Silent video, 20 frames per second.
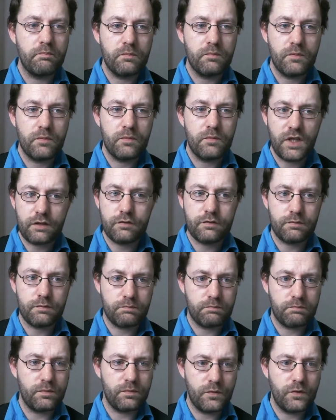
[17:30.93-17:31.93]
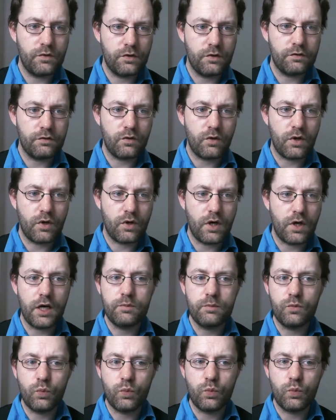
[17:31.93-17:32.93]
that's
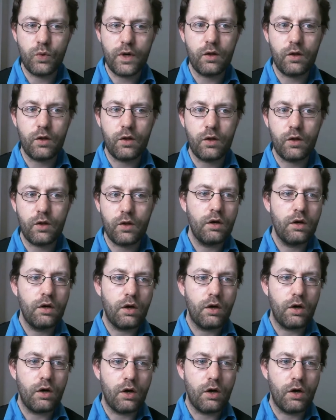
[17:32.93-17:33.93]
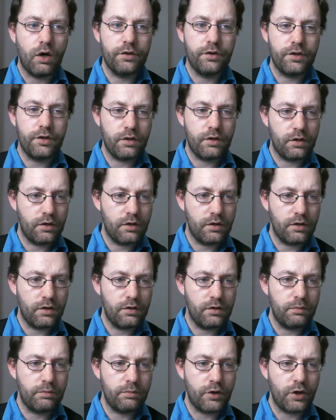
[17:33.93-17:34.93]
described well on
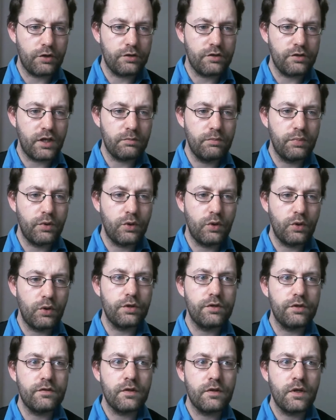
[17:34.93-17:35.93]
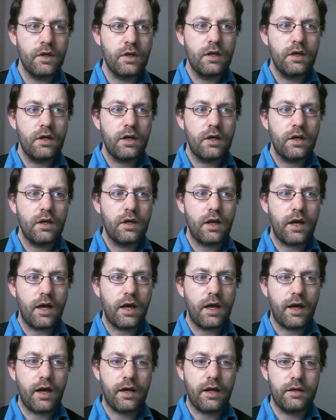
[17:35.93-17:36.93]
the project board,
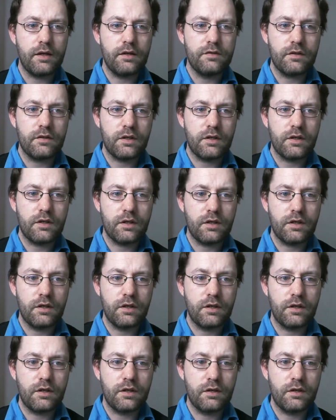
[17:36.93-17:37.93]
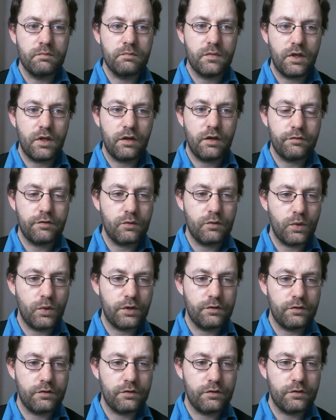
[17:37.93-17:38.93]
and if you
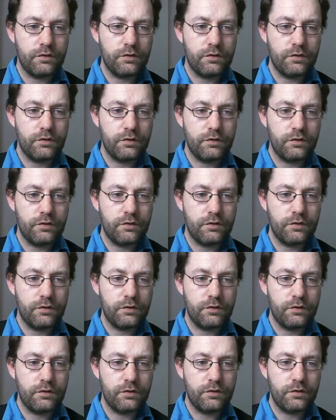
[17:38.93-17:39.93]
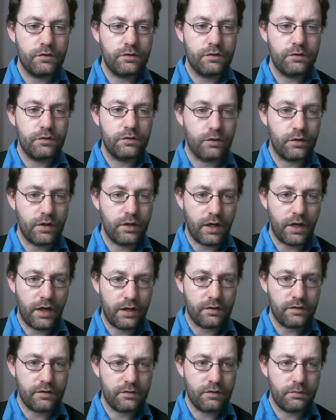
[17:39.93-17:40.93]
want to follow it, just have a look
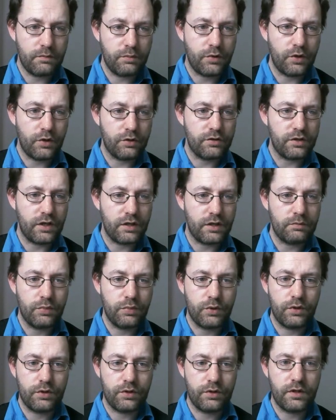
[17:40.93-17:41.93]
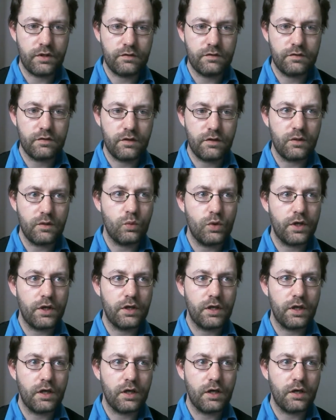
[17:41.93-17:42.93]
at the project board and see
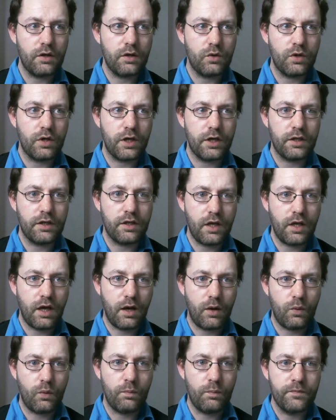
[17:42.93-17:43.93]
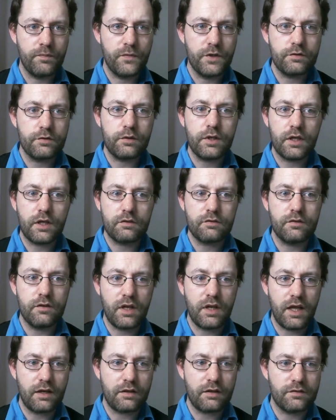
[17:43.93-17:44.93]
where they are right now. So that's
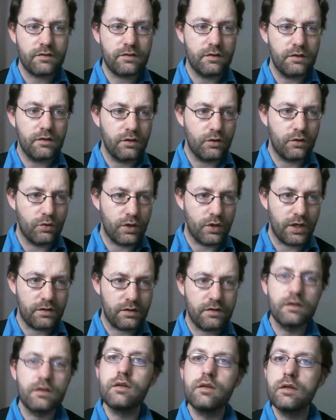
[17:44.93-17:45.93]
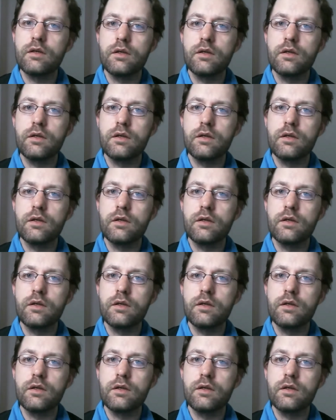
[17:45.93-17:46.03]
NextGrid.